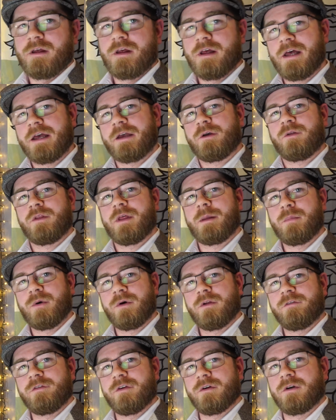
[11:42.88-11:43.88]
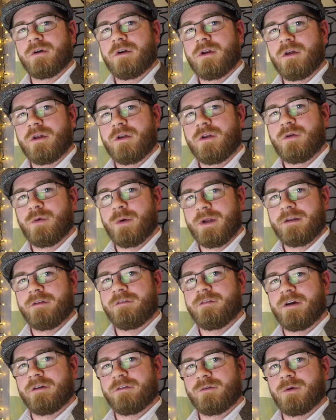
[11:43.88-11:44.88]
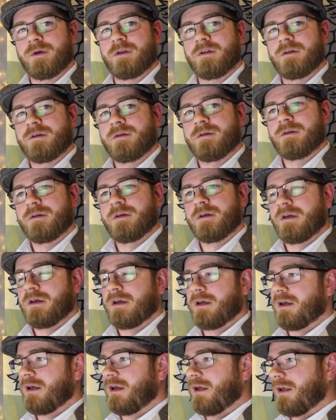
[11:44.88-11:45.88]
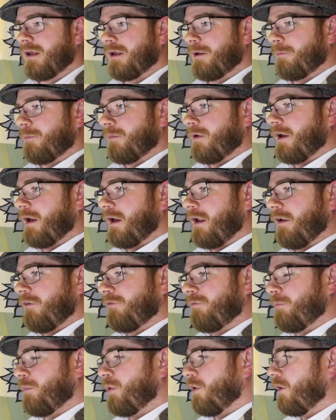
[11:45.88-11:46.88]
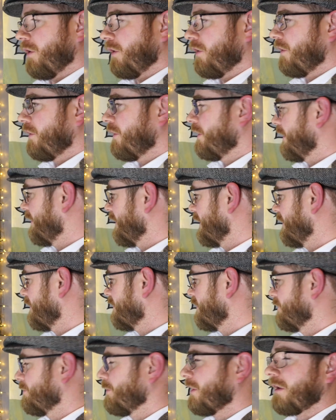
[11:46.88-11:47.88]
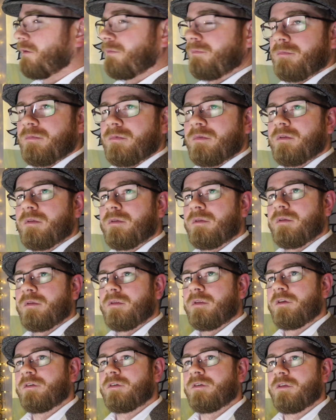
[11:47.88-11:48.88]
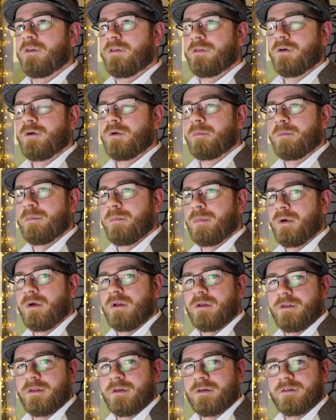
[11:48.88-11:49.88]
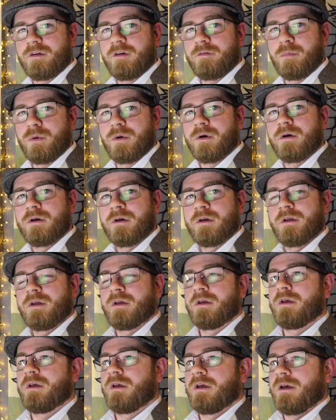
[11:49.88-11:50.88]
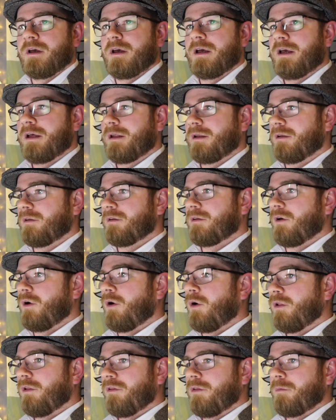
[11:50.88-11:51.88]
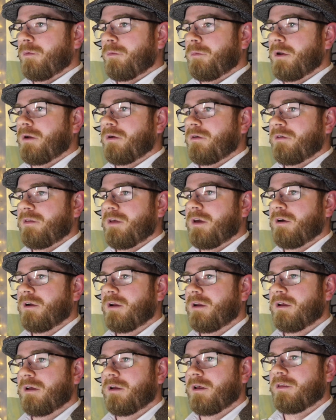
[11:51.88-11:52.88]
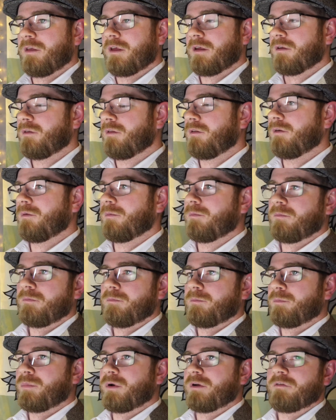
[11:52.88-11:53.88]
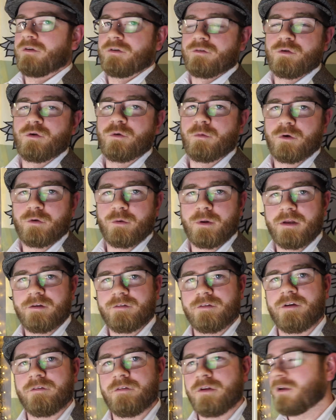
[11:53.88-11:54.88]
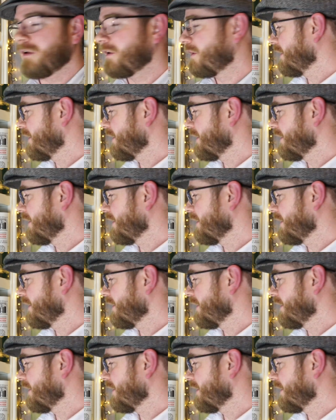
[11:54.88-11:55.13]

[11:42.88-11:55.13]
I got that bottle for 25 quid. And I've bought, I think this is the 3rd bottle of this I've bought, and all of them have been under 30. I think the previous 2 were 27.